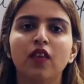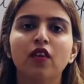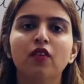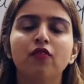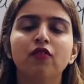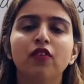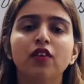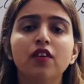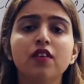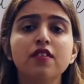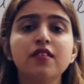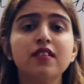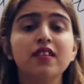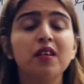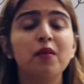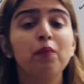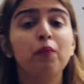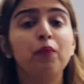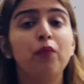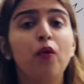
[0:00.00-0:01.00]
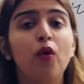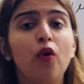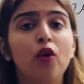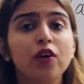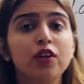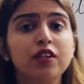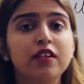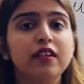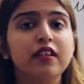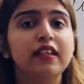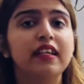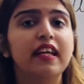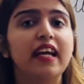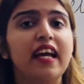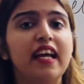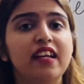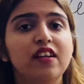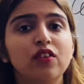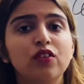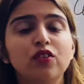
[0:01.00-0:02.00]
The first important
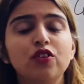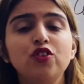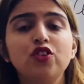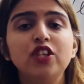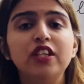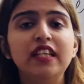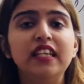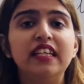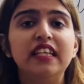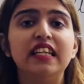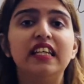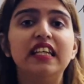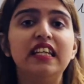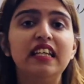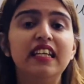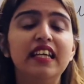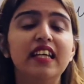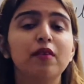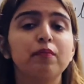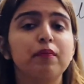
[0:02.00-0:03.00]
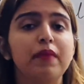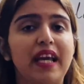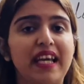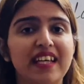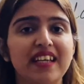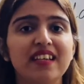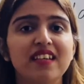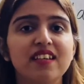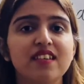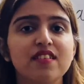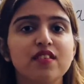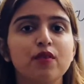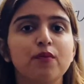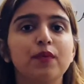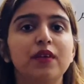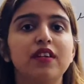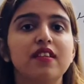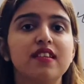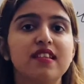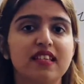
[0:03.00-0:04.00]
energy yielding
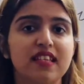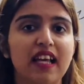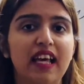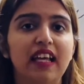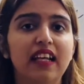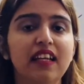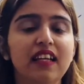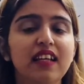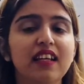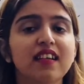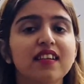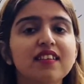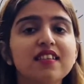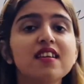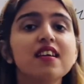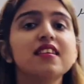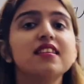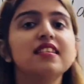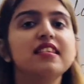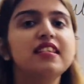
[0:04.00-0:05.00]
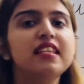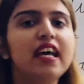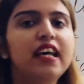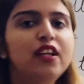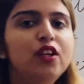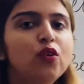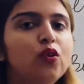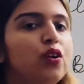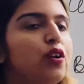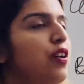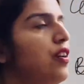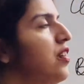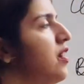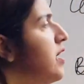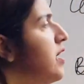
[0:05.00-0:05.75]
mechanism in a cell is cellular